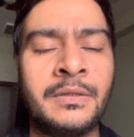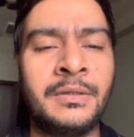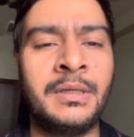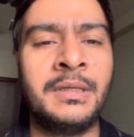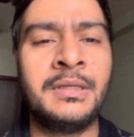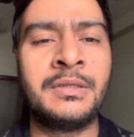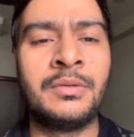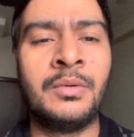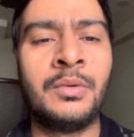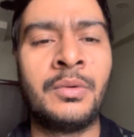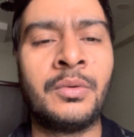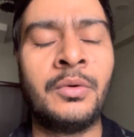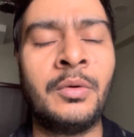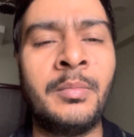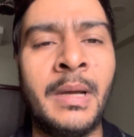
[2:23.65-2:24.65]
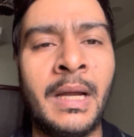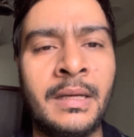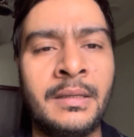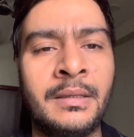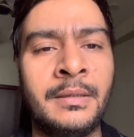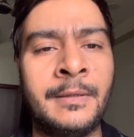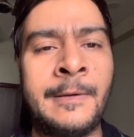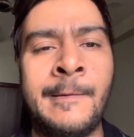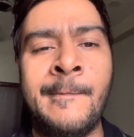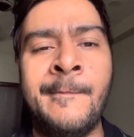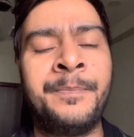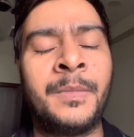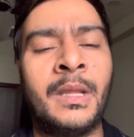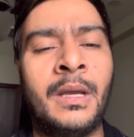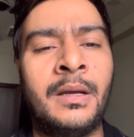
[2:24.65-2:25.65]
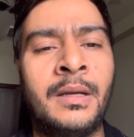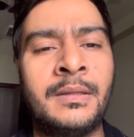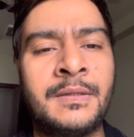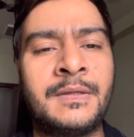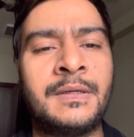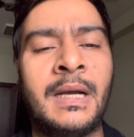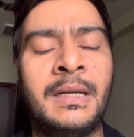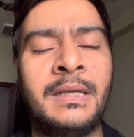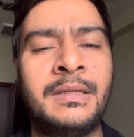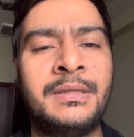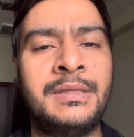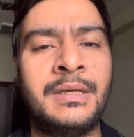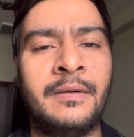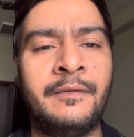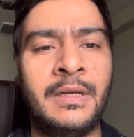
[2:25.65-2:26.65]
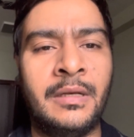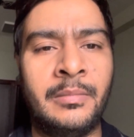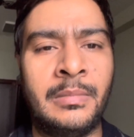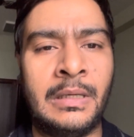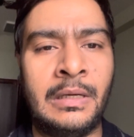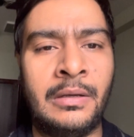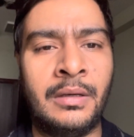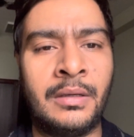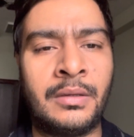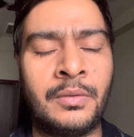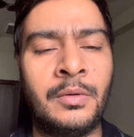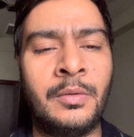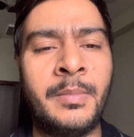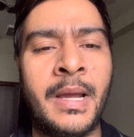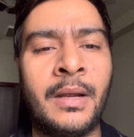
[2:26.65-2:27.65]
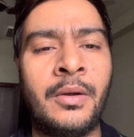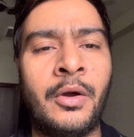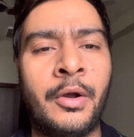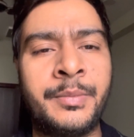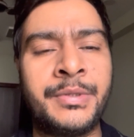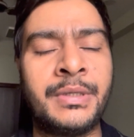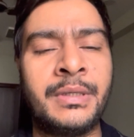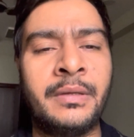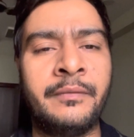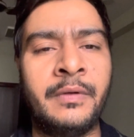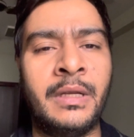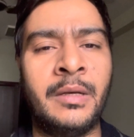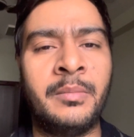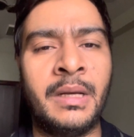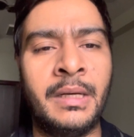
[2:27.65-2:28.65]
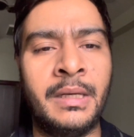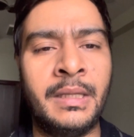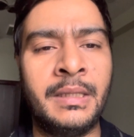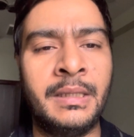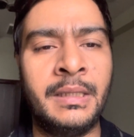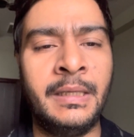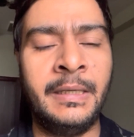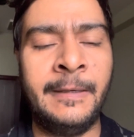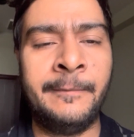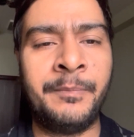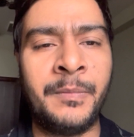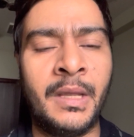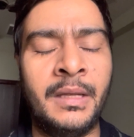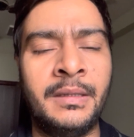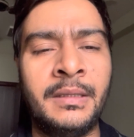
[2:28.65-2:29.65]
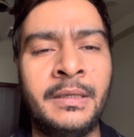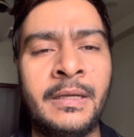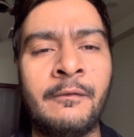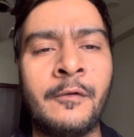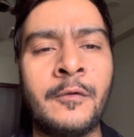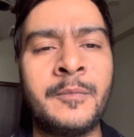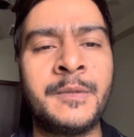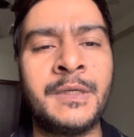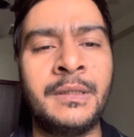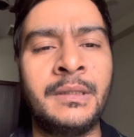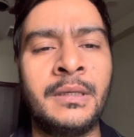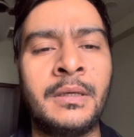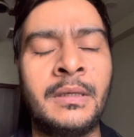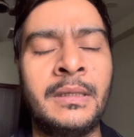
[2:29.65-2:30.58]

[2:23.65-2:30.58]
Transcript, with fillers: So there is no rollback uh, uh strategy available or rollback option available in the in the DevOps center,